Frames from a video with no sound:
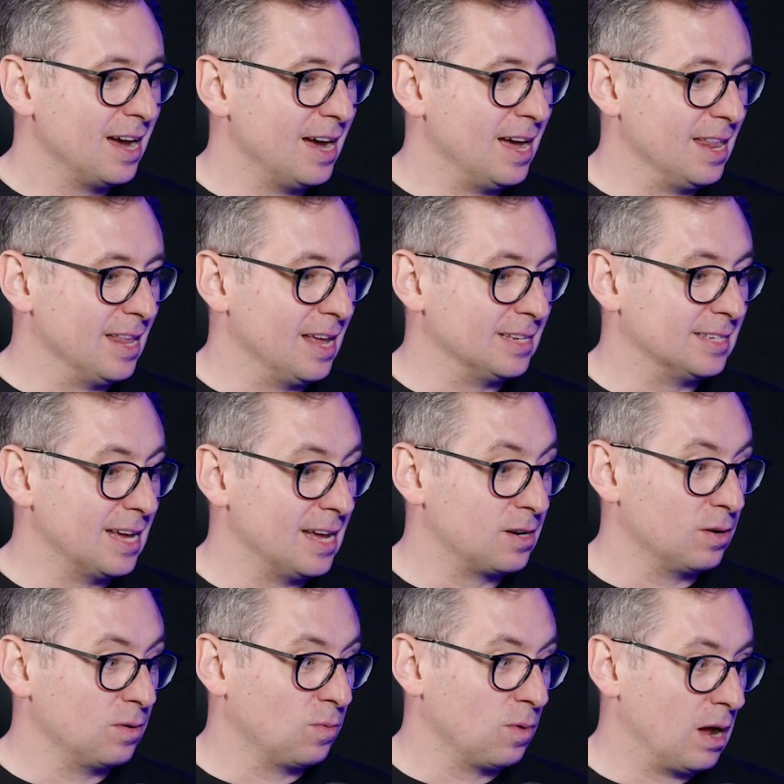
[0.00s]
and they
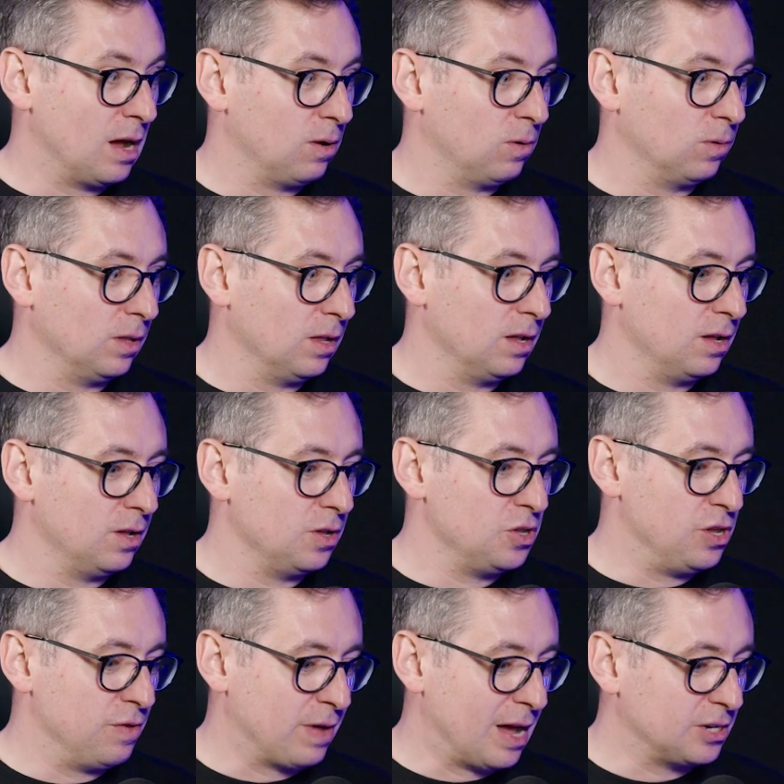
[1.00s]
said, well,
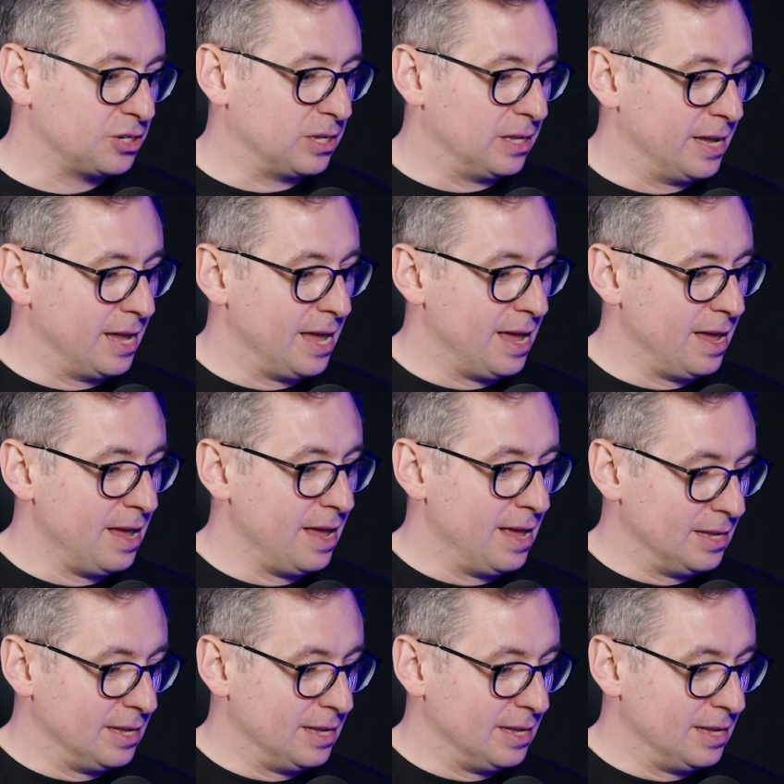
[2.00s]
you've actually